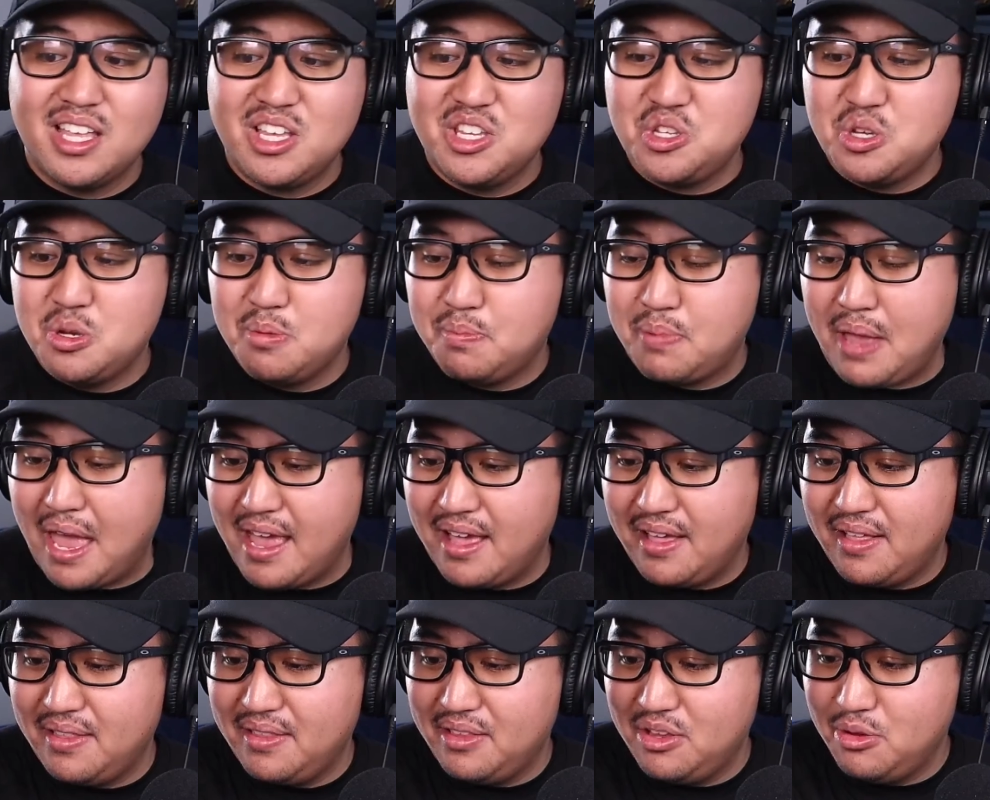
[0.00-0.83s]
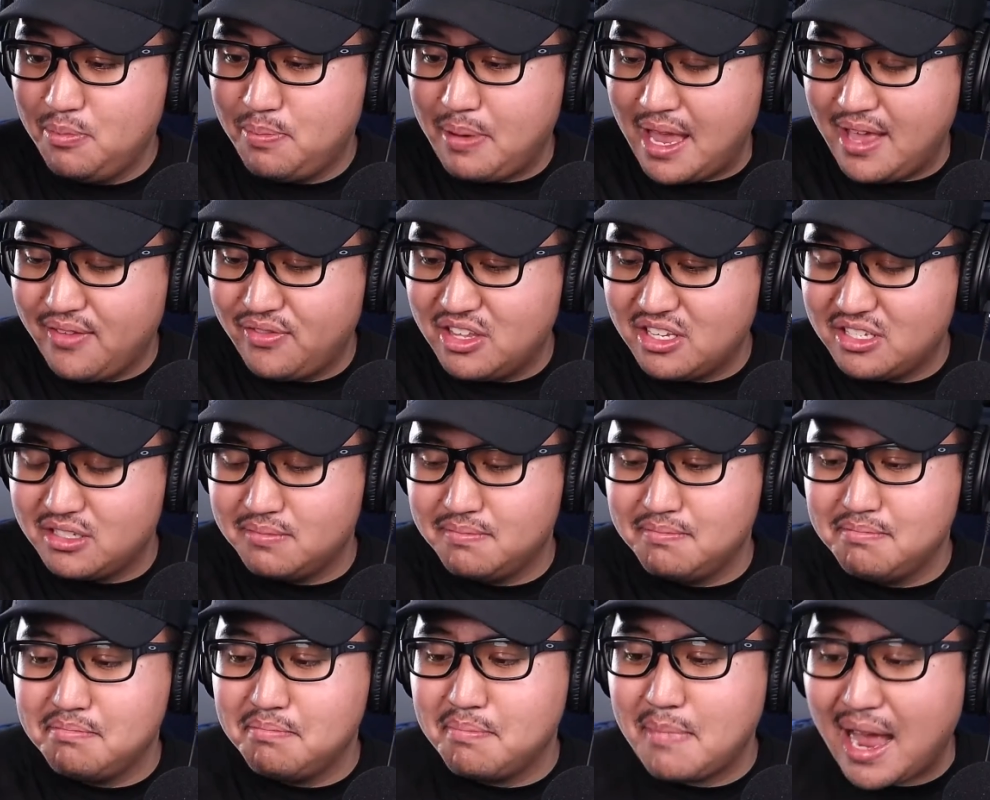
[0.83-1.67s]
You pay this
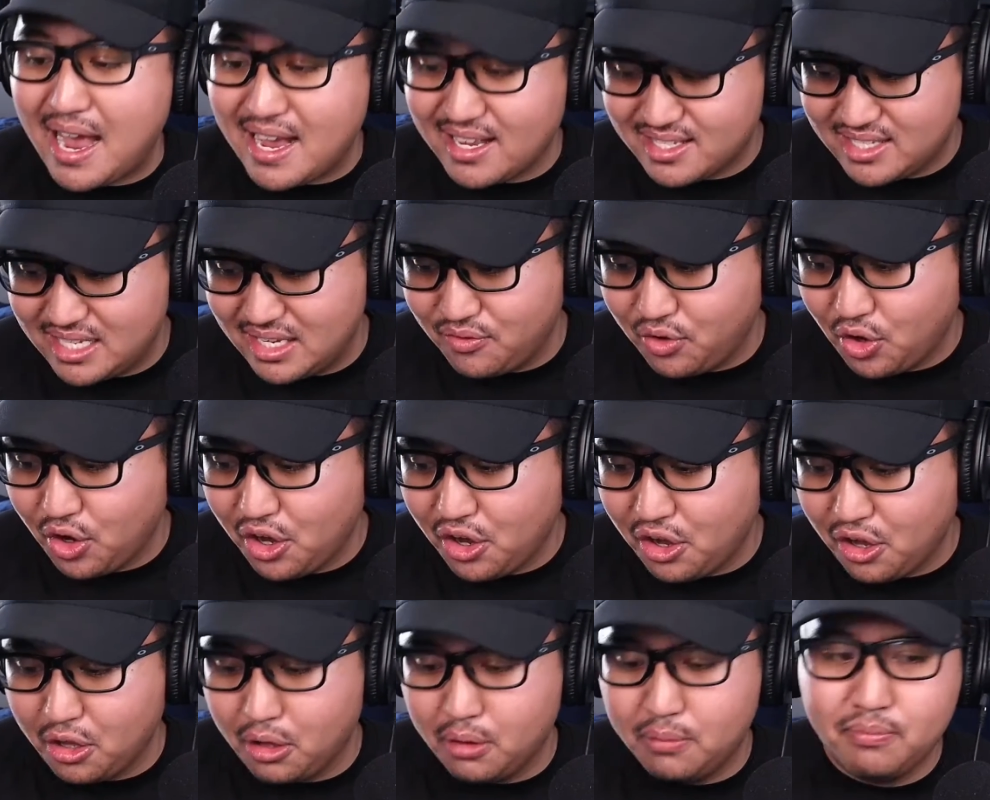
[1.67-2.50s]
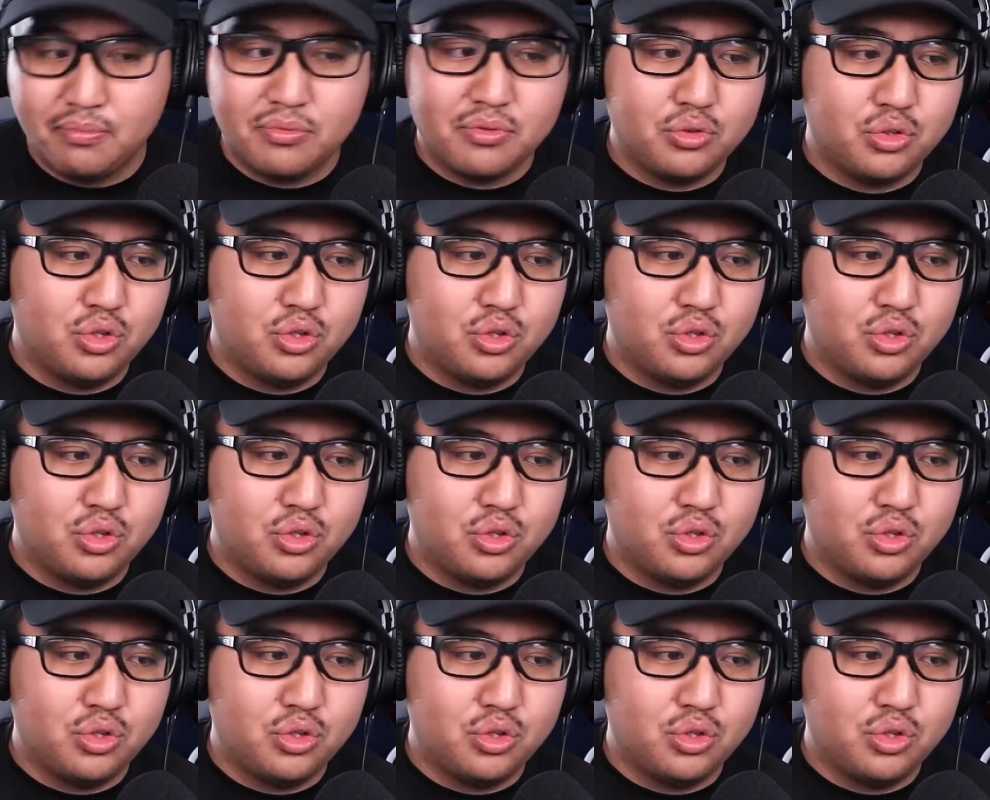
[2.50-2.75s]
massive haul.